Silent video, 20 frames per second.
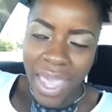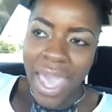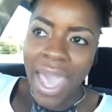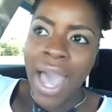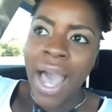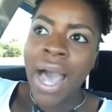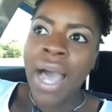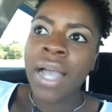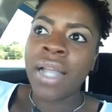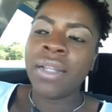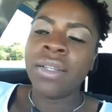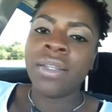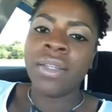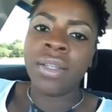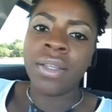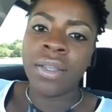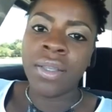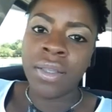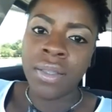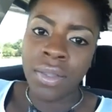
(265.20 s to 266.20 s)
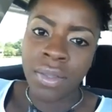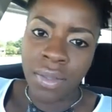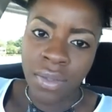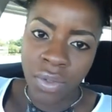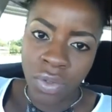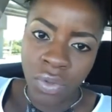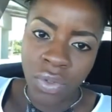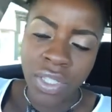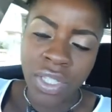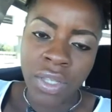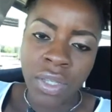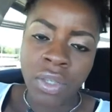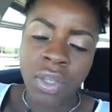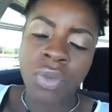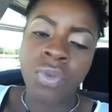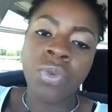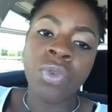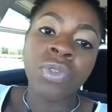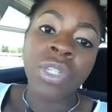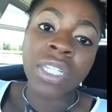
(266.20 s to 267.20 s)
And you see,
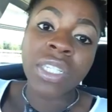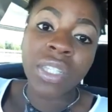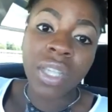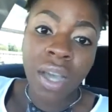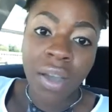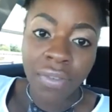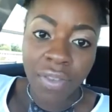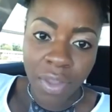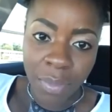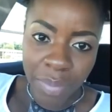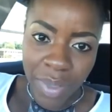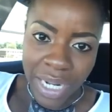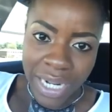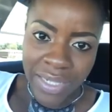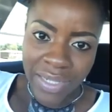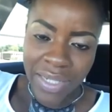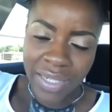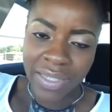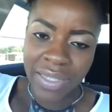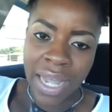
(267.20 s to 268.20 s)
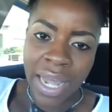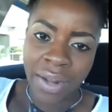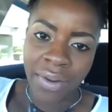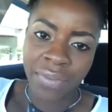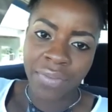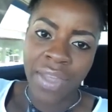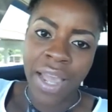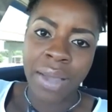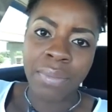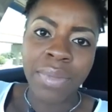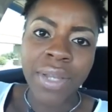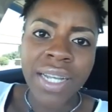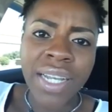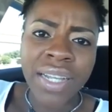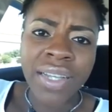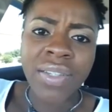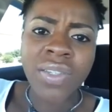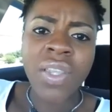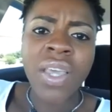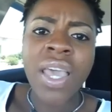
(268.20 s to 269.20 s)
you discover the blessings out of that.
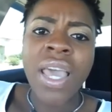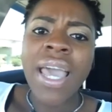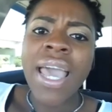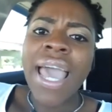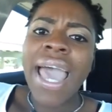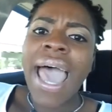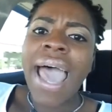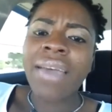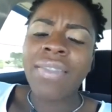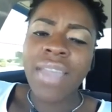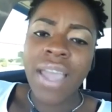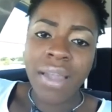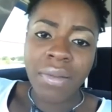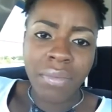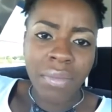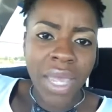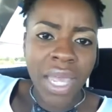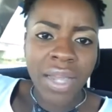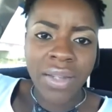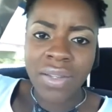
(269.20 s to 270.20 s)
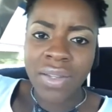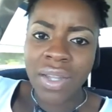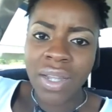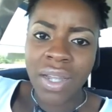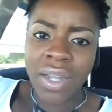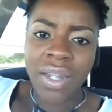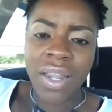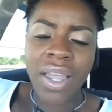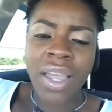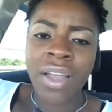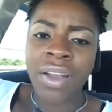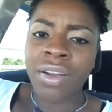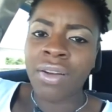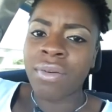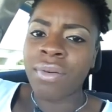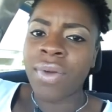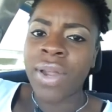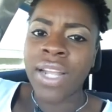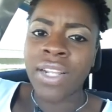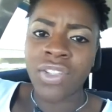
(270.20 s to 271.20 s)
Because had that man done a
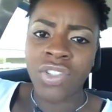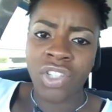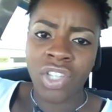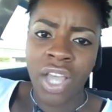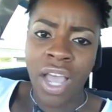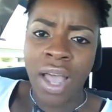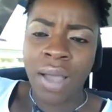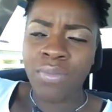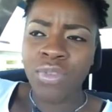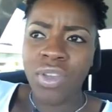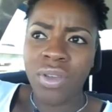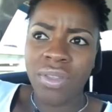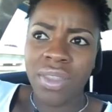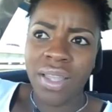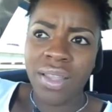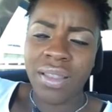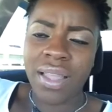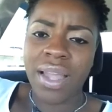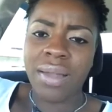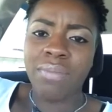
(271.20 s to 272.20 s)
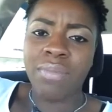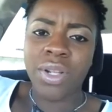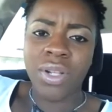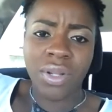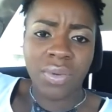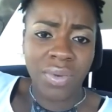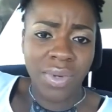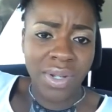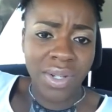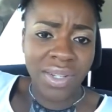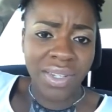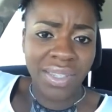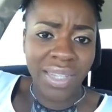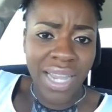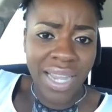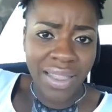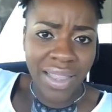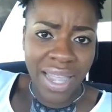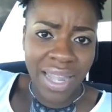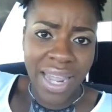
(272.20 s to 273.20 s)
great job, do you think that builder wanted to
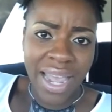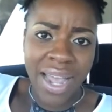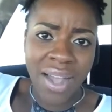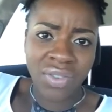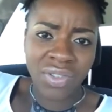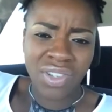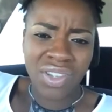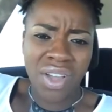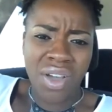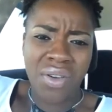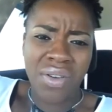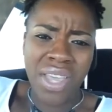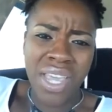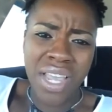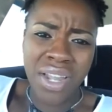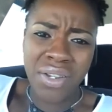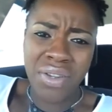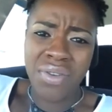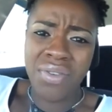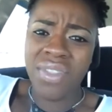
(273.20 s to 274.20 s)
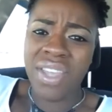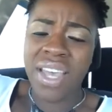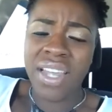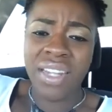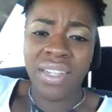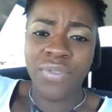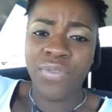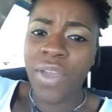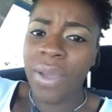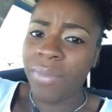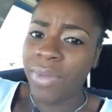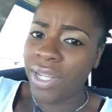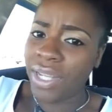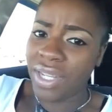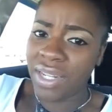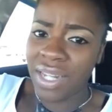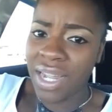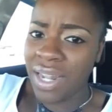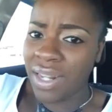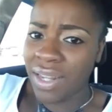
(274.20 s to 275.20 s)
stay in that house? No, he knew that his family
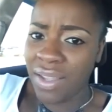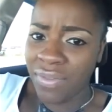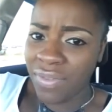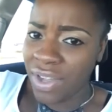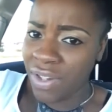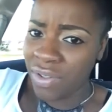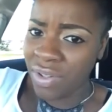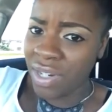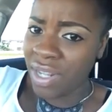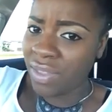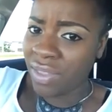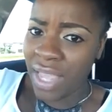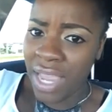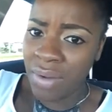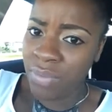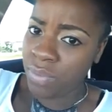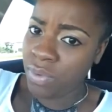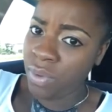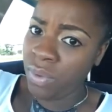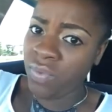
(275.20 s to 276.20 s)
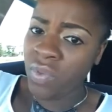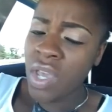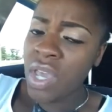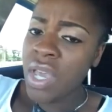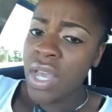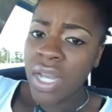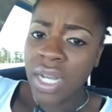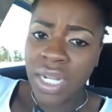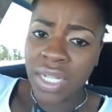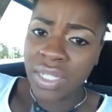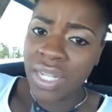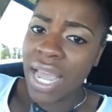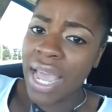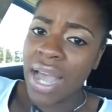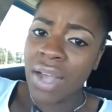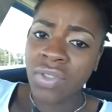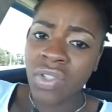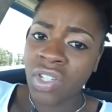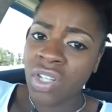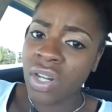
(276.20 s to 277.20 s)
could not live underneath that roof because
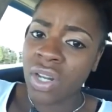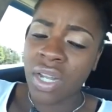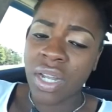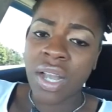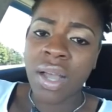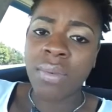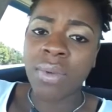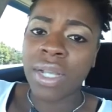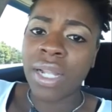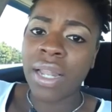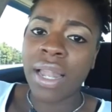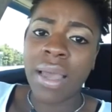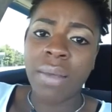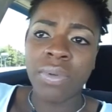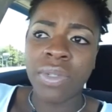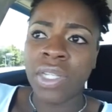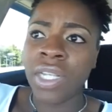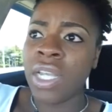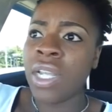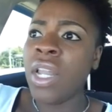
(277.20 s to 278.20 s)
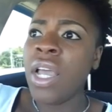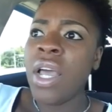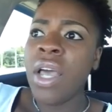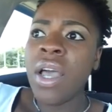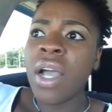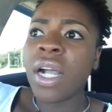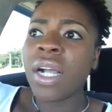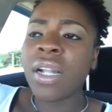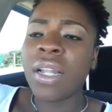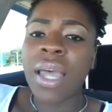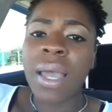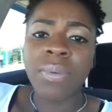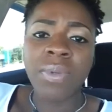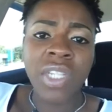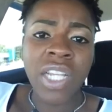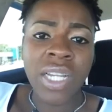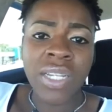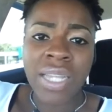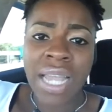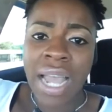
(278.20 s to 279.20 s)
that house was going to come
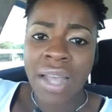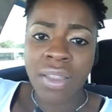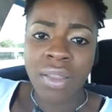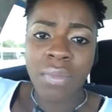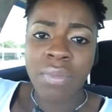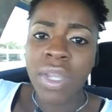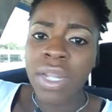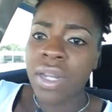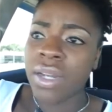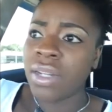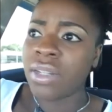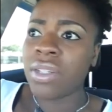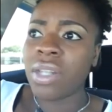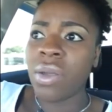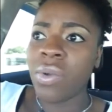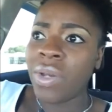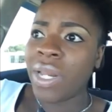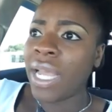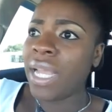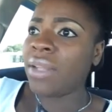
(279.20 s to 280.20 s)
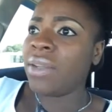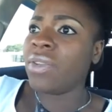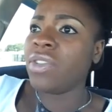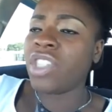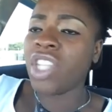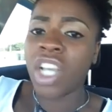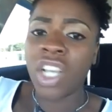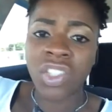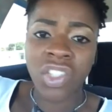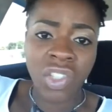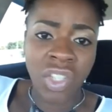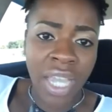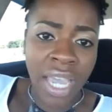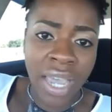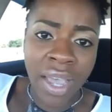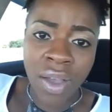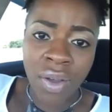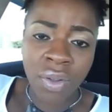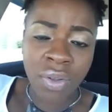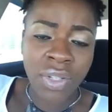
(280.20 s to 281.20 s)
collapsing down the minute a tornado
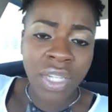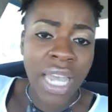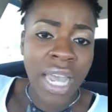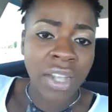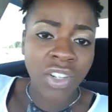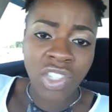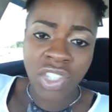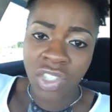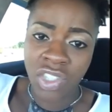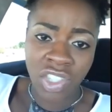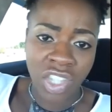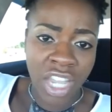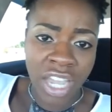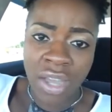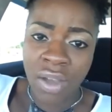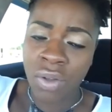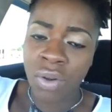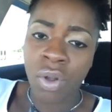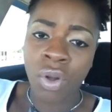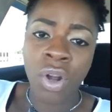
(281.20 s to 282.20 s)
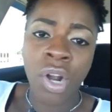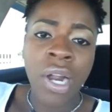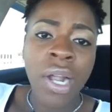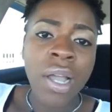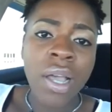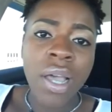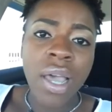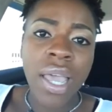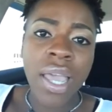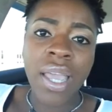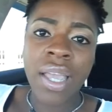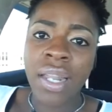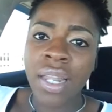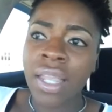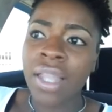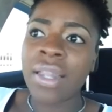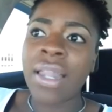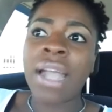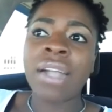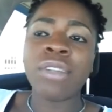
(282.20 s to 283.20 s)
touches down or
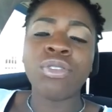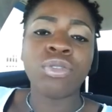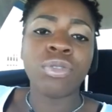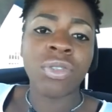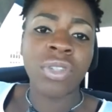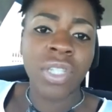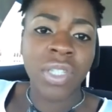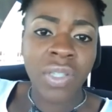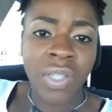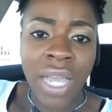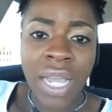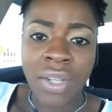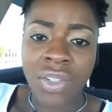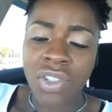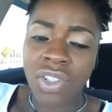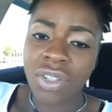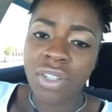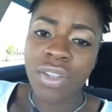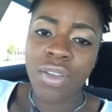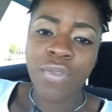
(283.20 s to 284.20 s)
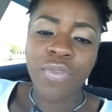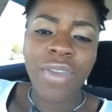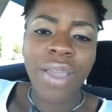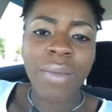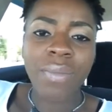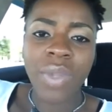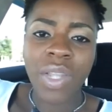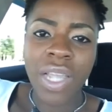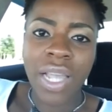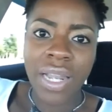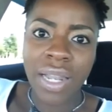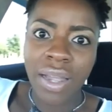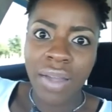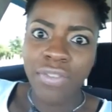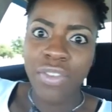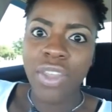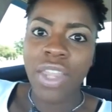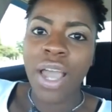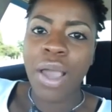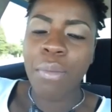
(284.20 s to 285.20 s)
any natural disaster. So family, I
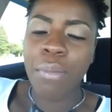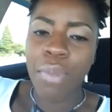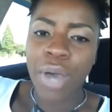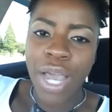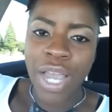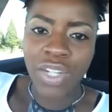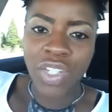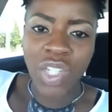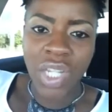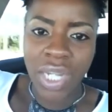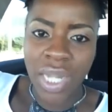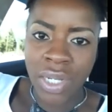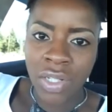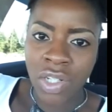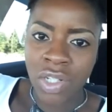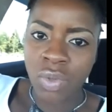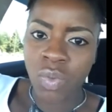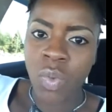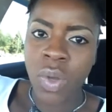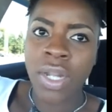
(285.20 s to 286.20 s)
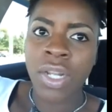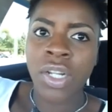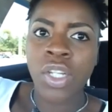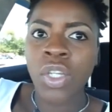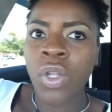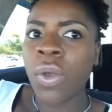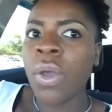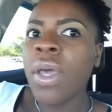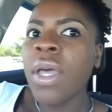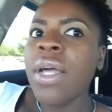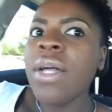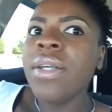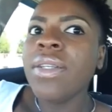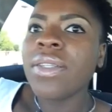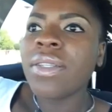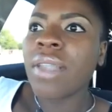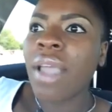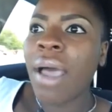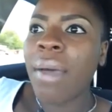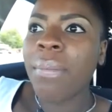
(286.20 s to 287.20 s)
love you that much and I just wanted to
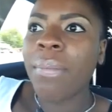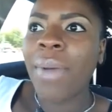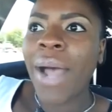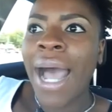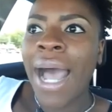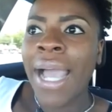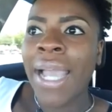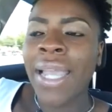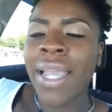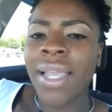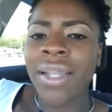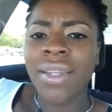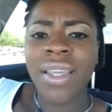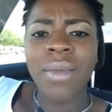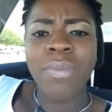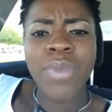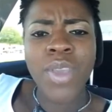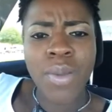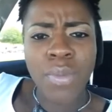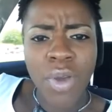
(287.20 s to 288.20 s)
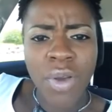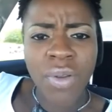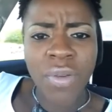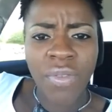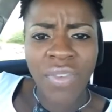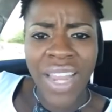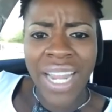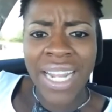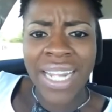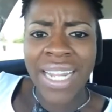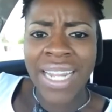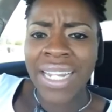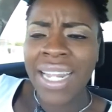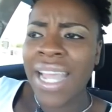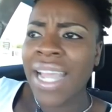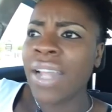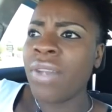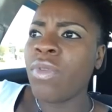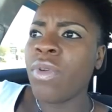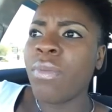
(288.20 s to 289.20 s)
stop by and keep you motivated.
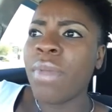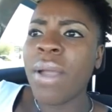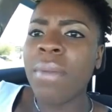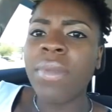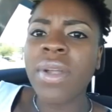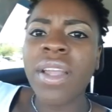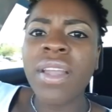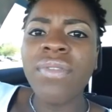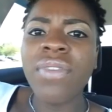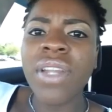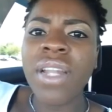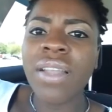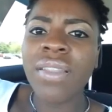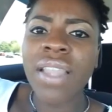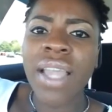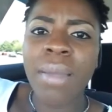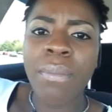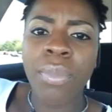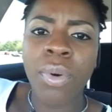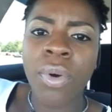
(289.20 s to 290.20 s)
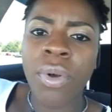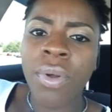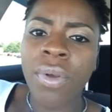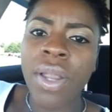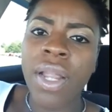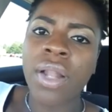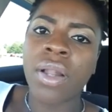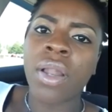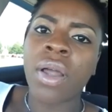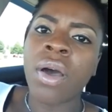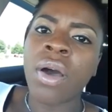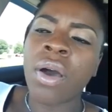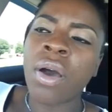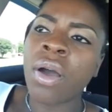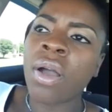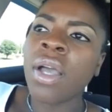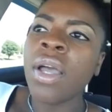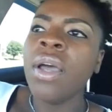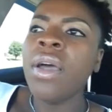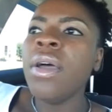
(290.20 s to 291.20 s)
And remember, even at that boring,
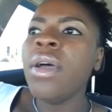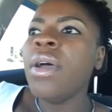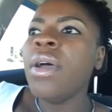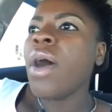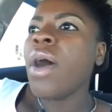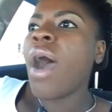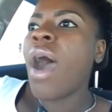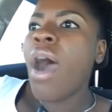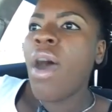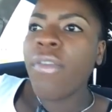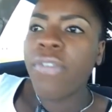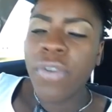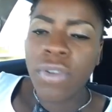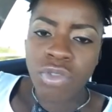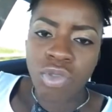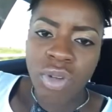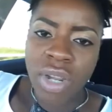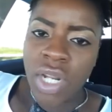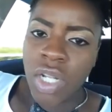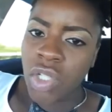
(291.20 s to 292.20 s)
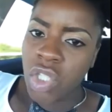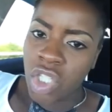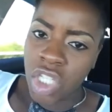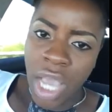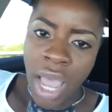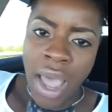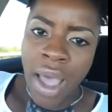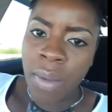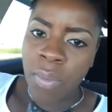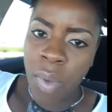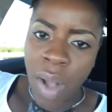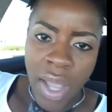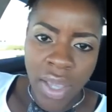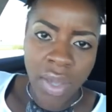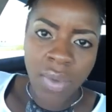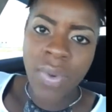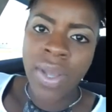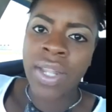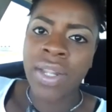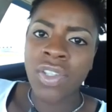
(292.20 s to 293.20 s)
long, awful, dreaded job, while
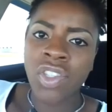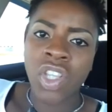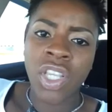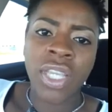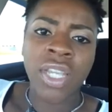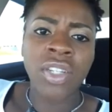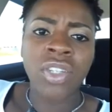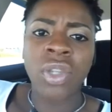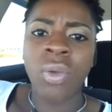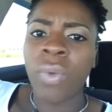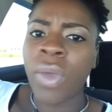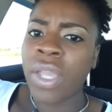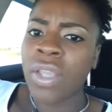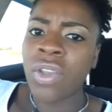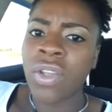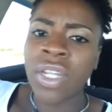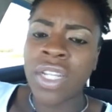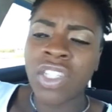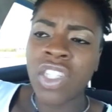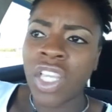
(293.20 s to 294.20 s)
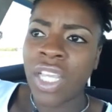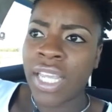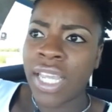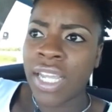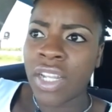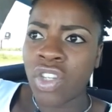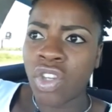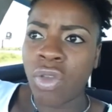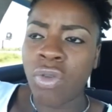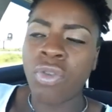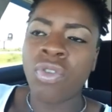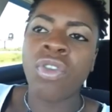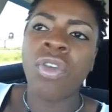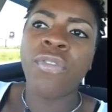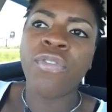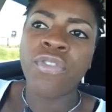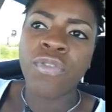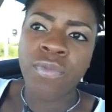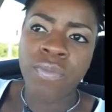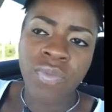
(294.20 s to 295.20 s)
you're waiting to get to where you need to get to,
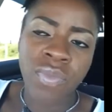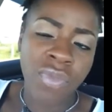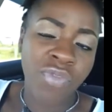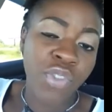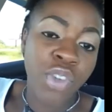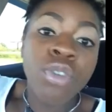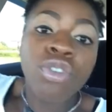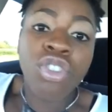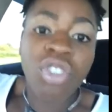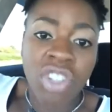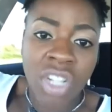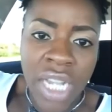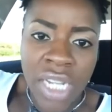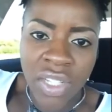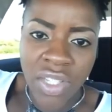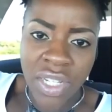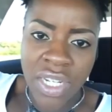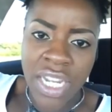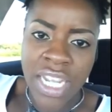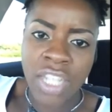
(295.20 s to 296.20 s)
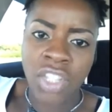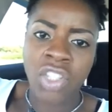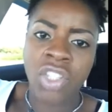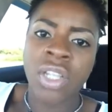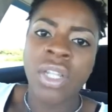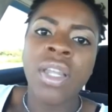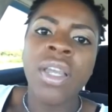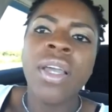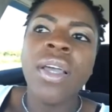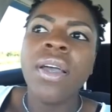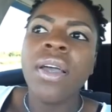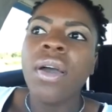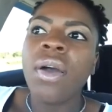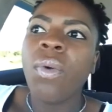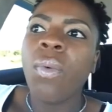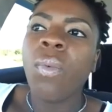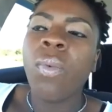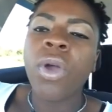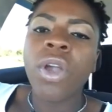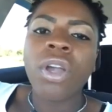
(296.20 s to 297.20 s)
your future destination,
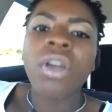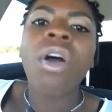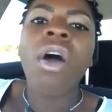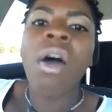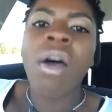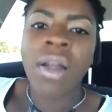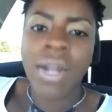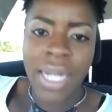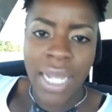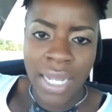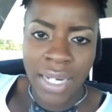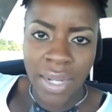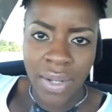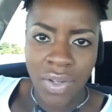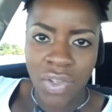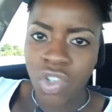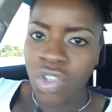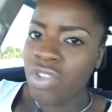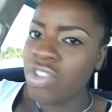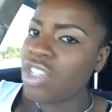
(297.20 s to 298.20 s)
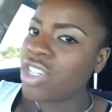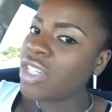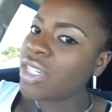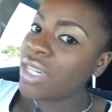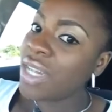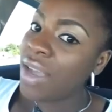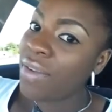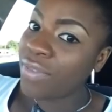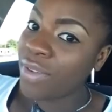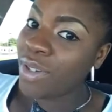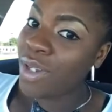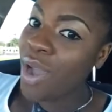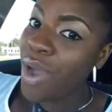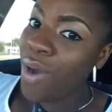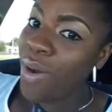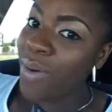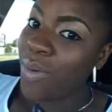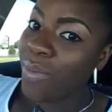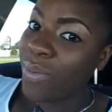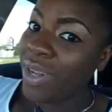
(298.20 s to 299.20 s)
work hard at it. You just never
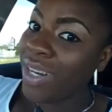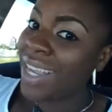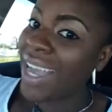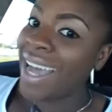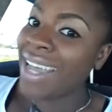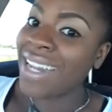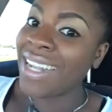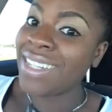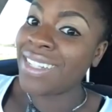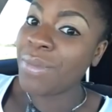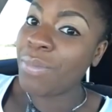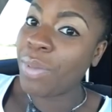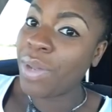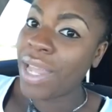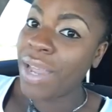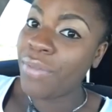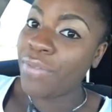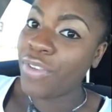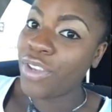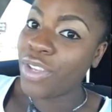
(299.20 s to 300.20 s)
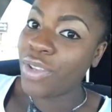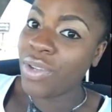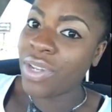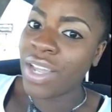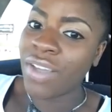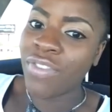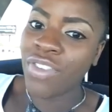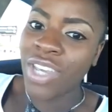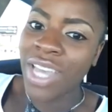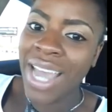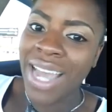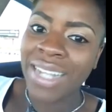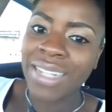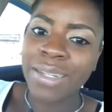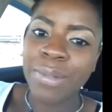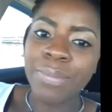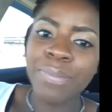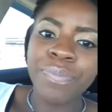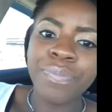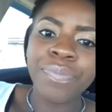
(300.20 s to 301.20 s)
know what God has in plan for you. Love you
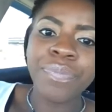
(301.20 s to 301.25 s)
guys.